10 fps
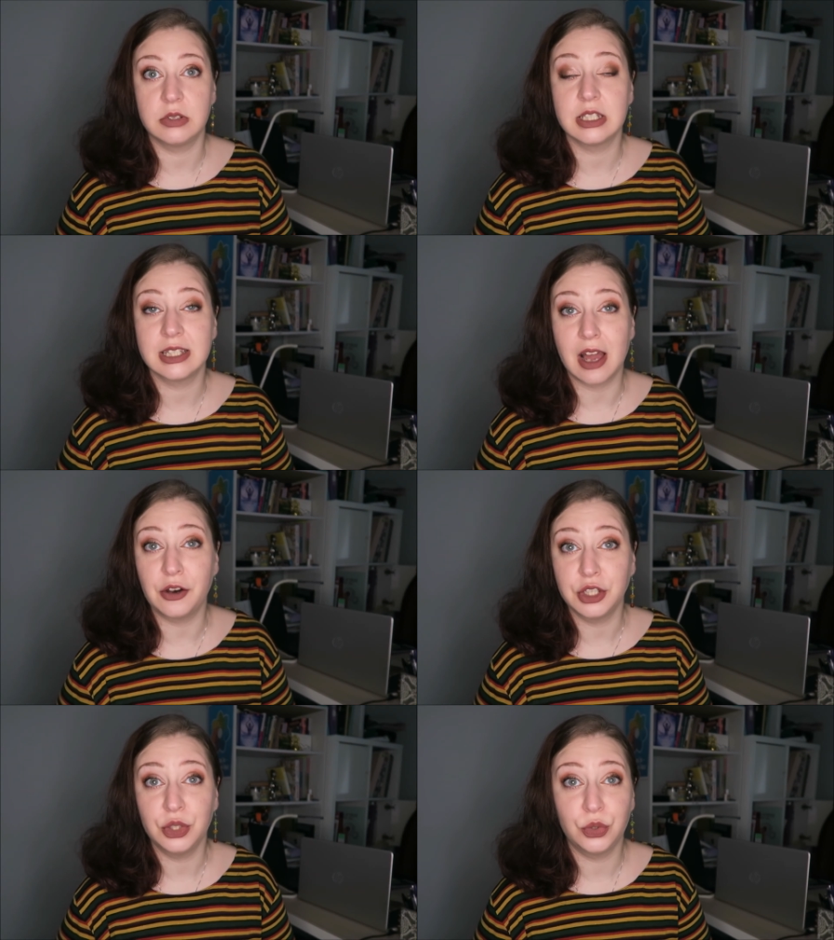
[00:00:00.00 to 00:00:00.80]

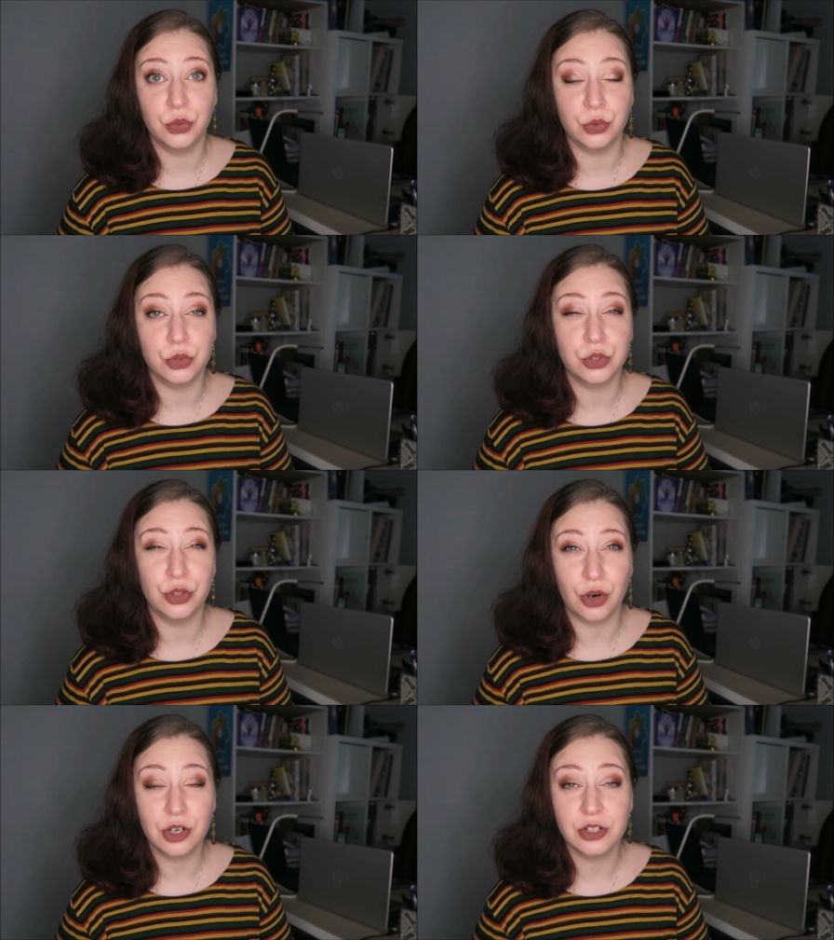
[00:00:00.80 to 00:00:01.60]
started to
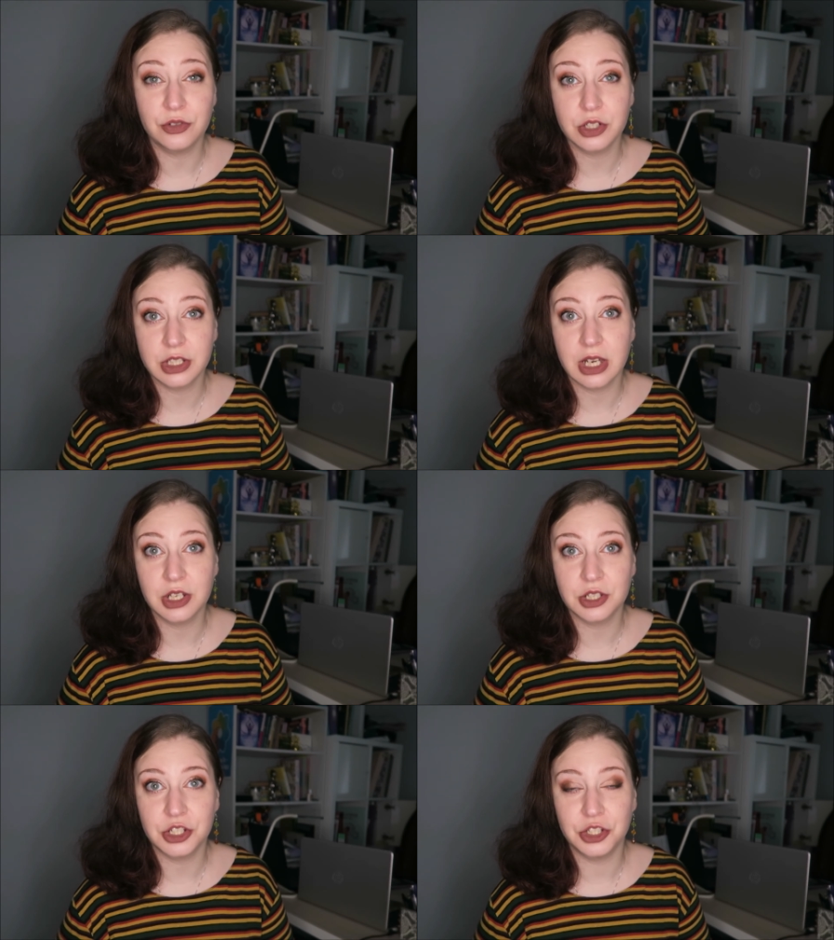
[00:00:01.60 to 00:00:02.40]
search for
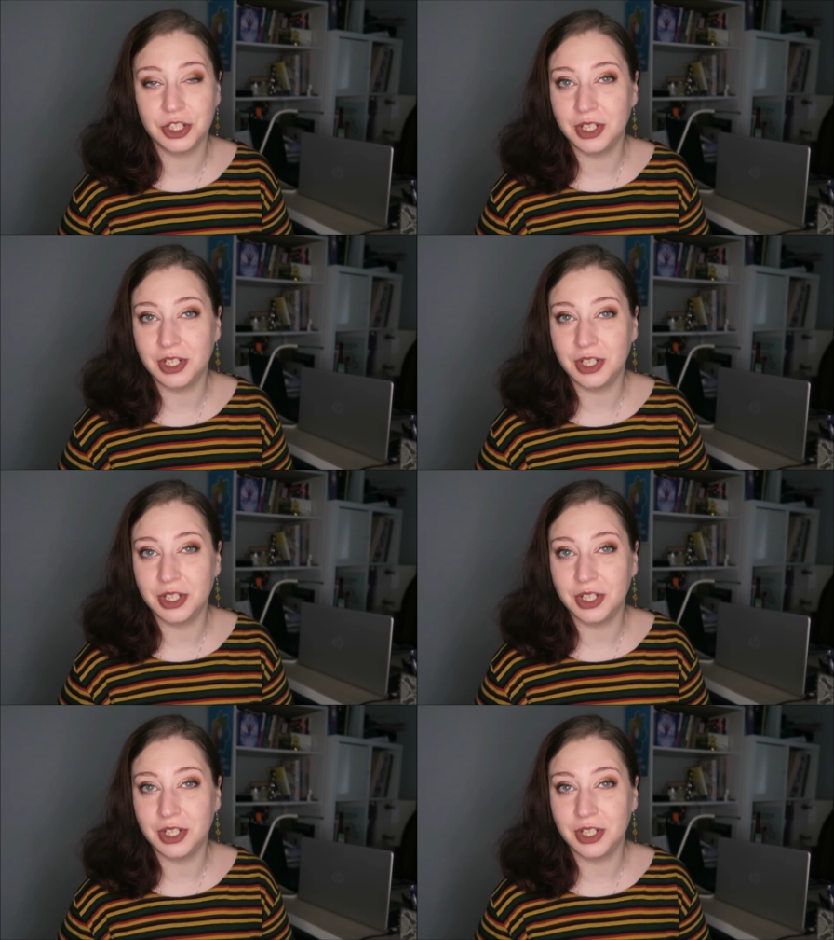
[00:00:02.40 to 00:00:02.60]
such